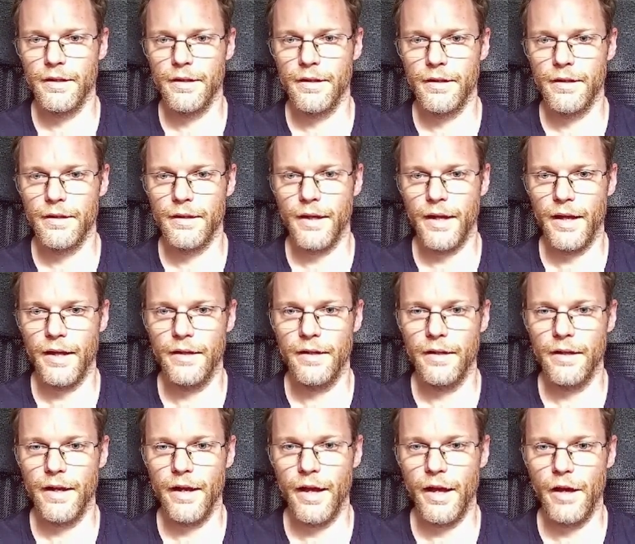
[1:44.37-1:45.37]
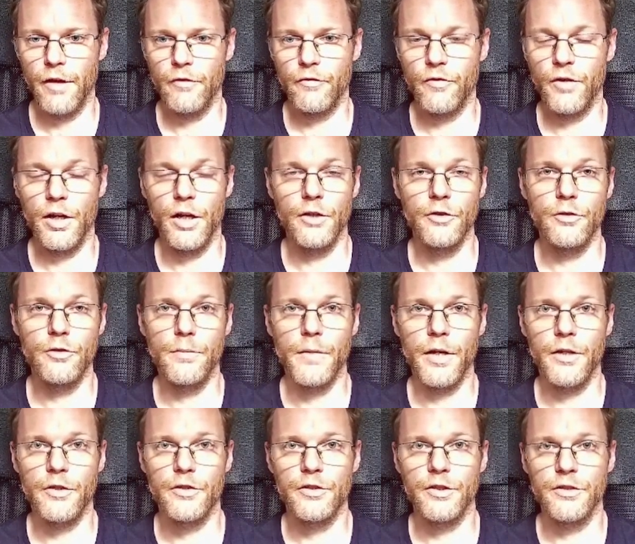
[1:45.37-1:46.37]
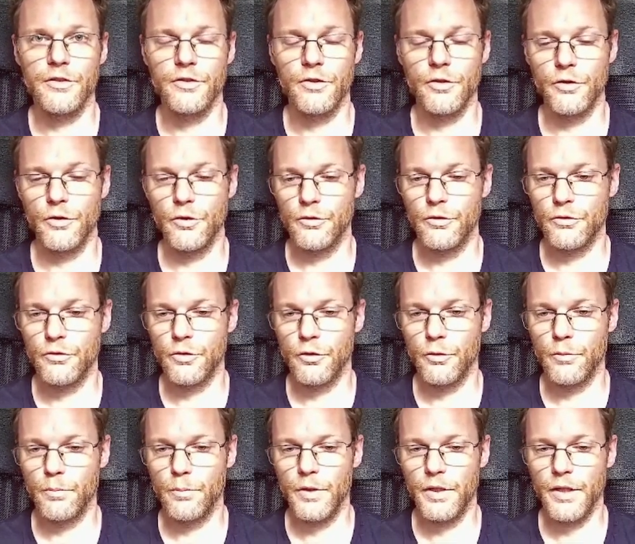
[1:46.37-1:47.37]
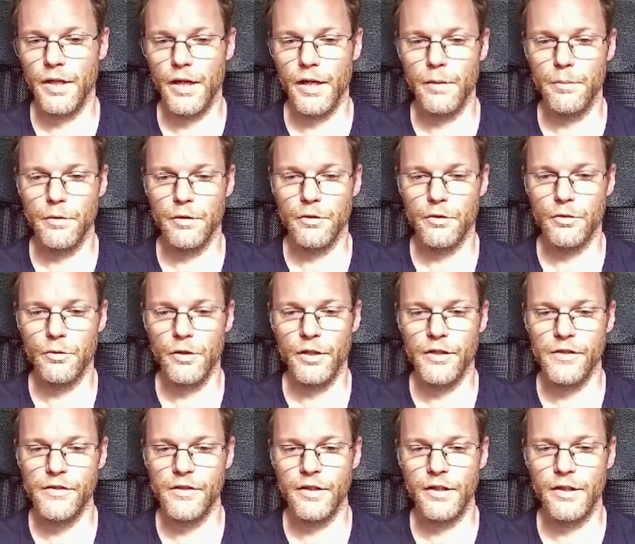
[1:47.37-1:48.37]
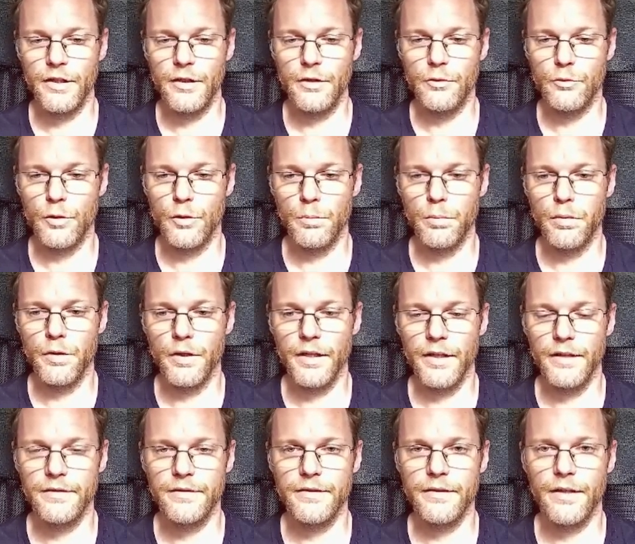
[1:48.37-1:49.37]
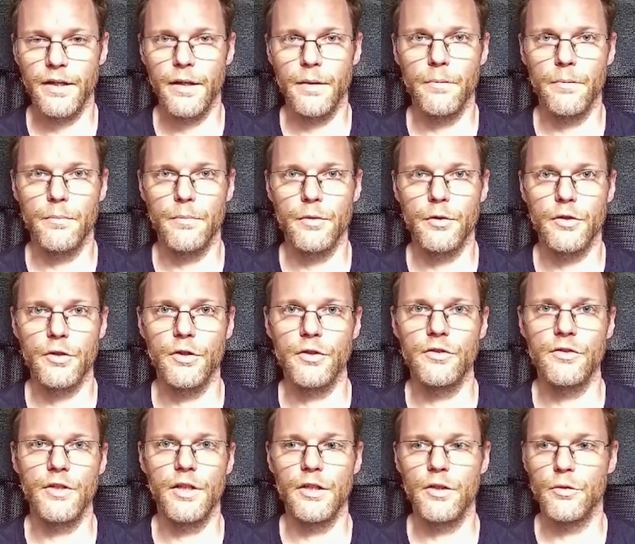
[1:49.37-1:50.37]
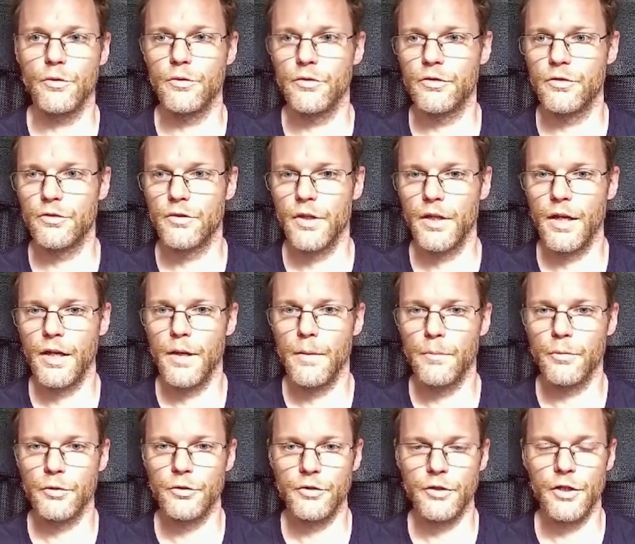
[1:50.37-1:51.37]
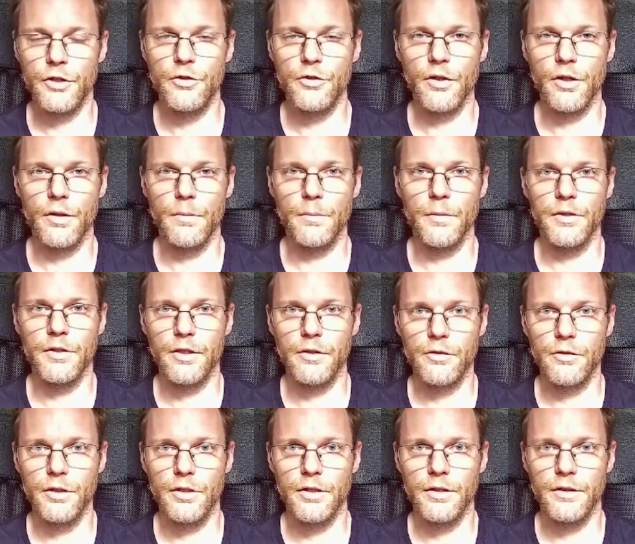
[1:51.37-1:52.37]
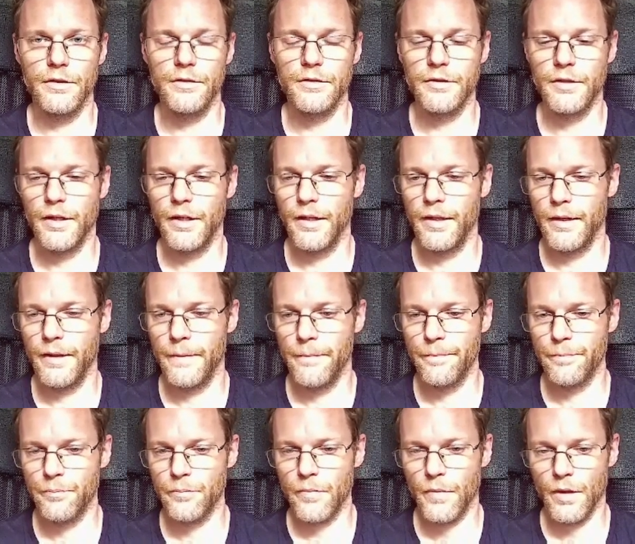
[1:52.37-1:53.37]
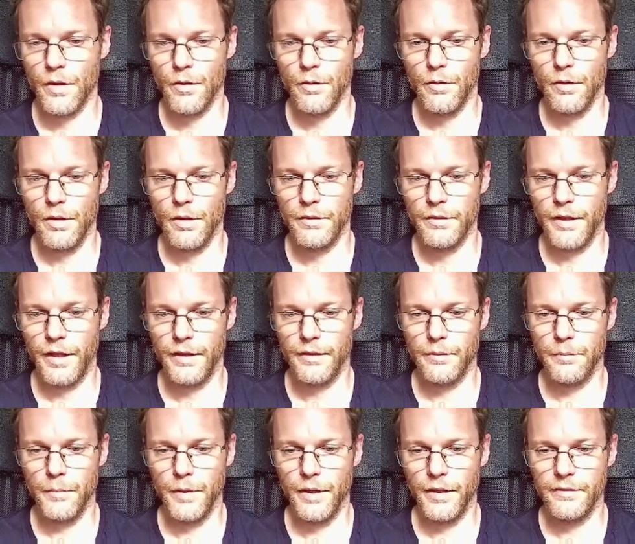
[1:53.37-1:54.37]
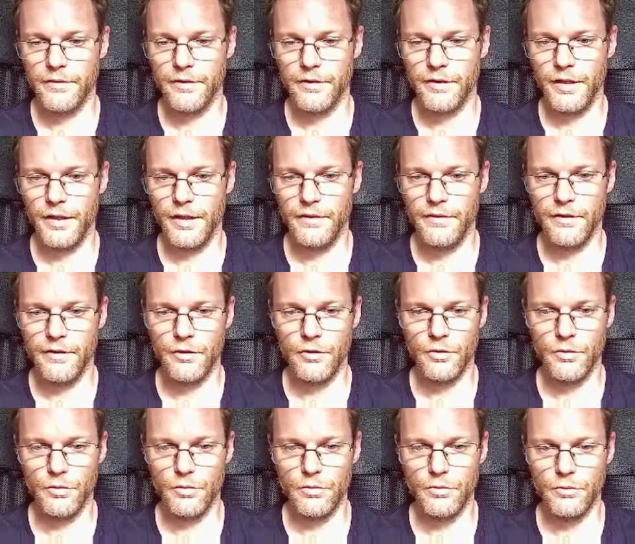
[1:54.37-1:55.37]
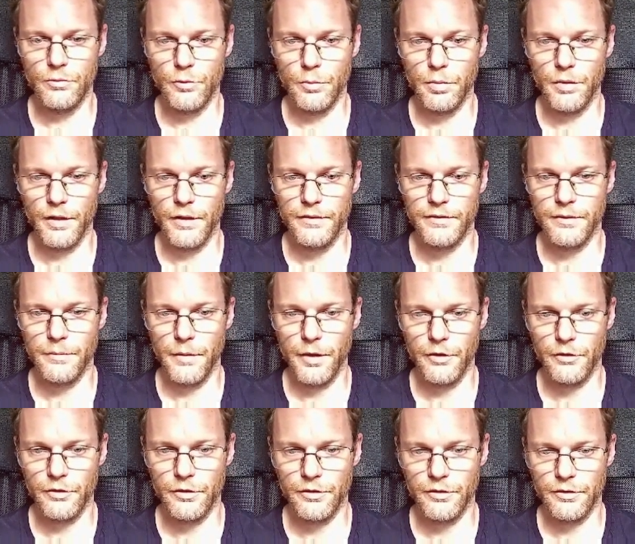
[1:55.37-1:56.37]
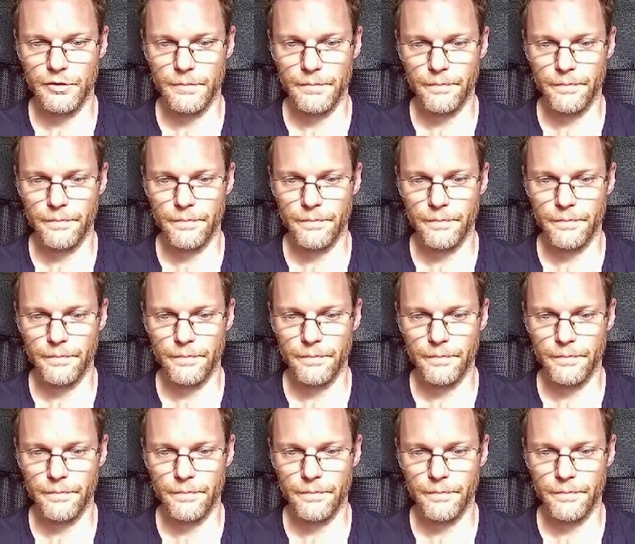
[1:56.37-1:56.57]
can have other meshes, so you should be able to easily replace them because they use procedural materials. That makes it easy to replace the meshes.